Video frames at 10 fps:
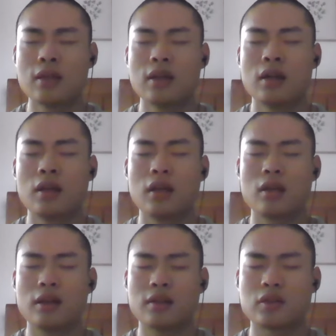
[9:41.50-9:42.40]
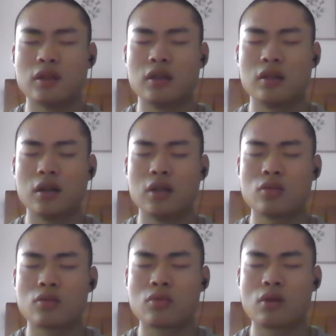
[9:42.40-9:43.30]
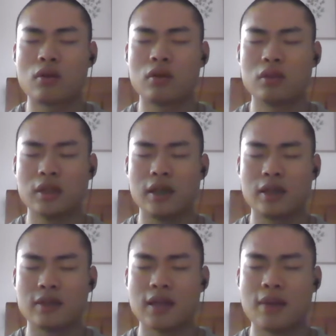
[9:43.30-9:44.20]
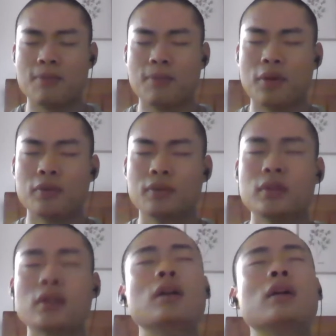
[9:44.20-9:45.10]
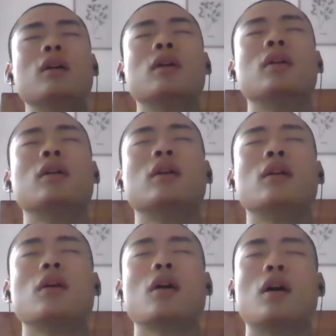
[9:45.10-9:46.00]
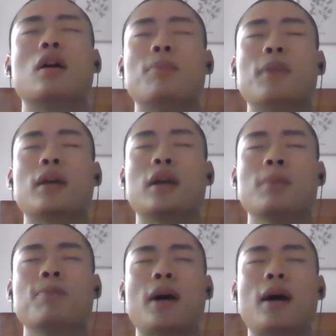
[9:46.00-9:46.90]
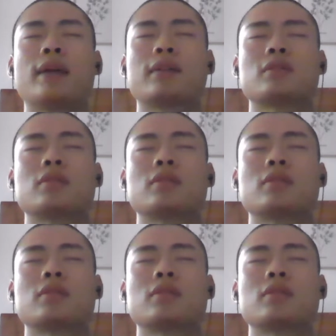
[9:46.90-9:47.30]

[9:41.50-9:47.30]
Here is a little world example. A big impact